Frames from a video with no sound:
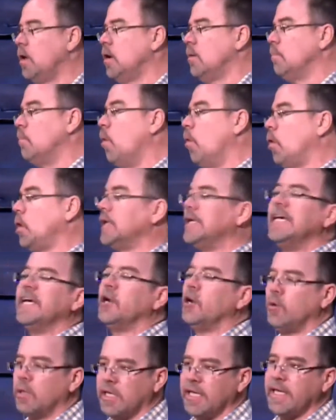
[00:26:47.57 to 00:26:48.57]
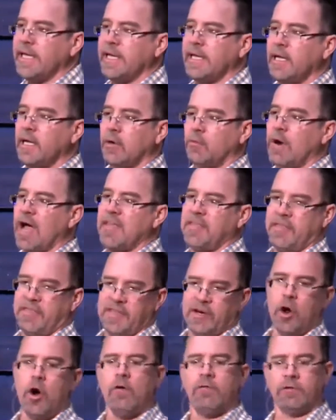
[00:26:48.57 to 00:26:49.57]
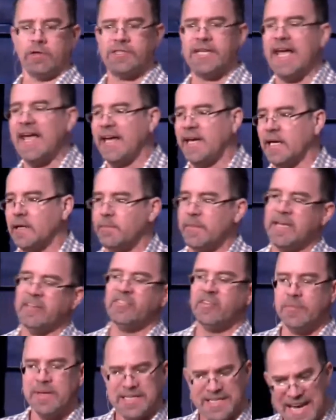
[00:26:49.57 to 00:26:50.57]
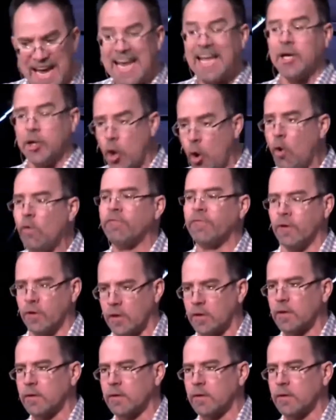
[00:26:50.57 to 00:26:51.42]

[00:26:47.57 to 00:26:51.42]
More literally, rather than overtaken, means to be taken over.